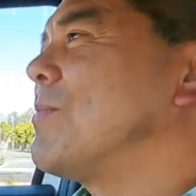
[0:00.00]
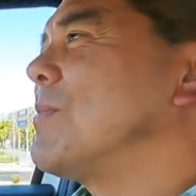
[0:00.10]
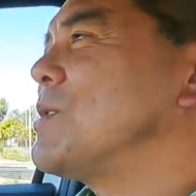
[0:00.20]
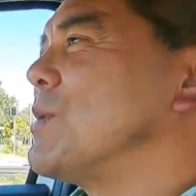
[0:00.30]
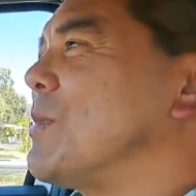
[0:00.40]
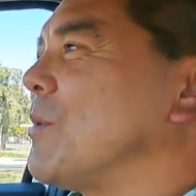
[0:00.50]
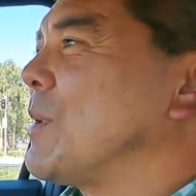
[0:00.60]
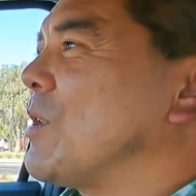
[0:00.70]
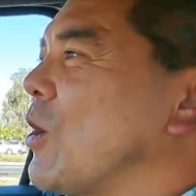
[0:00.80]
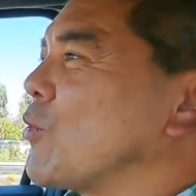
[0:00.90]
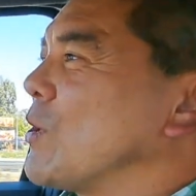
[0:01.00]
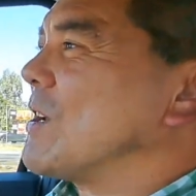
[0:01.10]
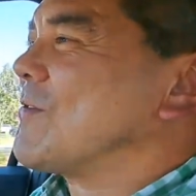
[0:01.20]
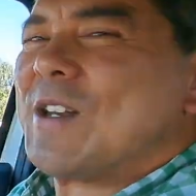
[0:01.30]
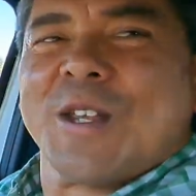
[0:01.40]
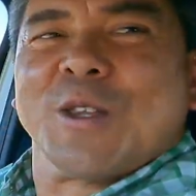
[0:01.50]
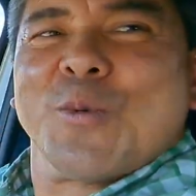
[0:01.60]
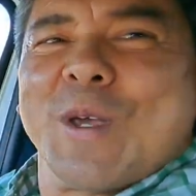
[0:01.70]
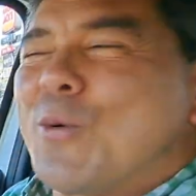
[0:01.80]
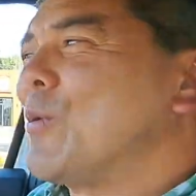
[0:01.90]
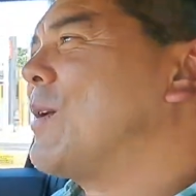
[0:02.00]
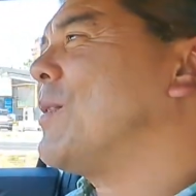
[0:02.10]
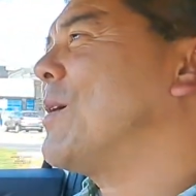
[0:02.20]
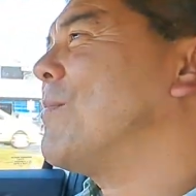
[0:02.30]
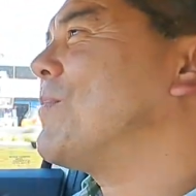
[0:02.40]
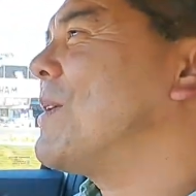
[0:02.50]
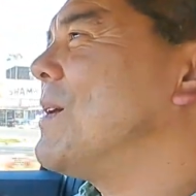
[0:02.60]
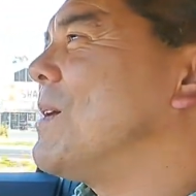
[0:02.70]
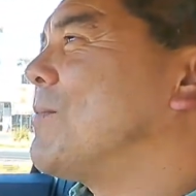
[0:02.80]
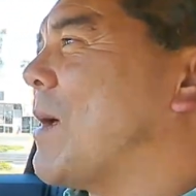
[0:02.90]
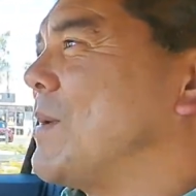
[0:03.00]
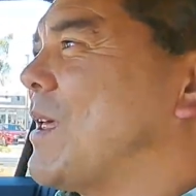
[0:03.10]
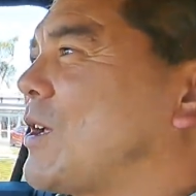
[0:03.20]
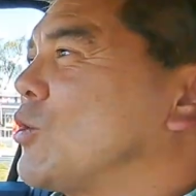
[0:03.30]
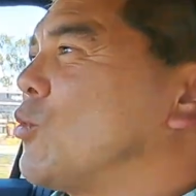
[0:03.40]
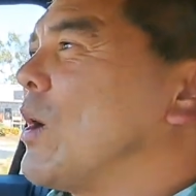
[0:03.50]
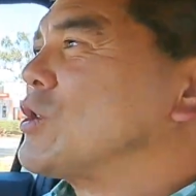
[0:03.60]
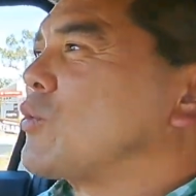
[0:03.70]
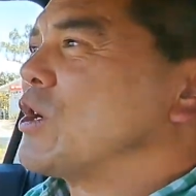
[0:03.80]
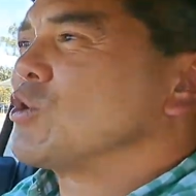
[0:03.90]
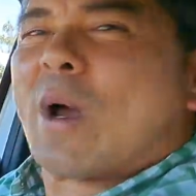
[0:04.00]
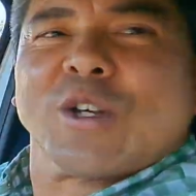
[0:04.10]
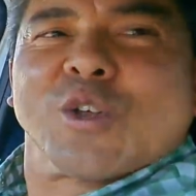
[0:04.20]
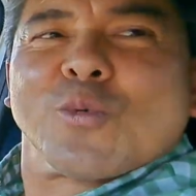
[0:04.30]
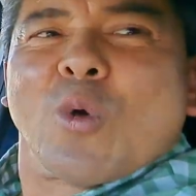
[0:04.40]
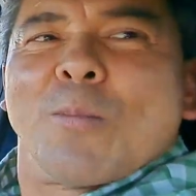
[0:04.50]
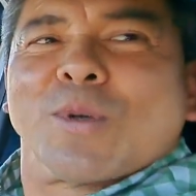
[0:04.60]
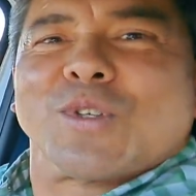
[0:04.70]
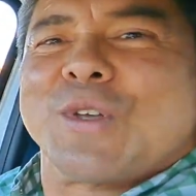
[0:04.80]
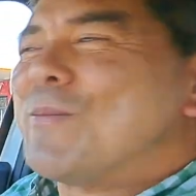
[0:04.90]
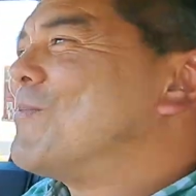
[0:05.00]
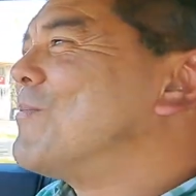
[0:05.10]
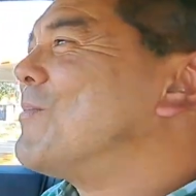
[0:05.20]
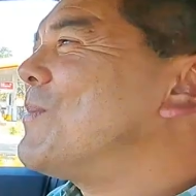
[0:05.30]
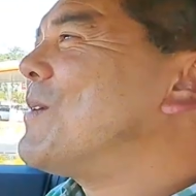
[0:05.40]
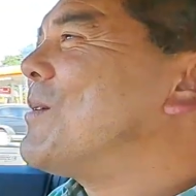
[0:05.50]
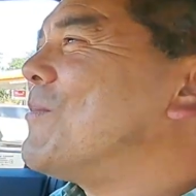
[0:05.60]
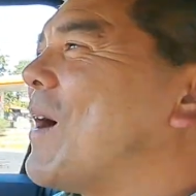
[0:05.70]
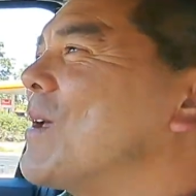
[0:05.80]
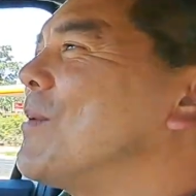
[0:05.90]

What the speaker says: It's a bit like reinventing the wheel, really. Maybe they could always graduate to the rhombus. Maybe.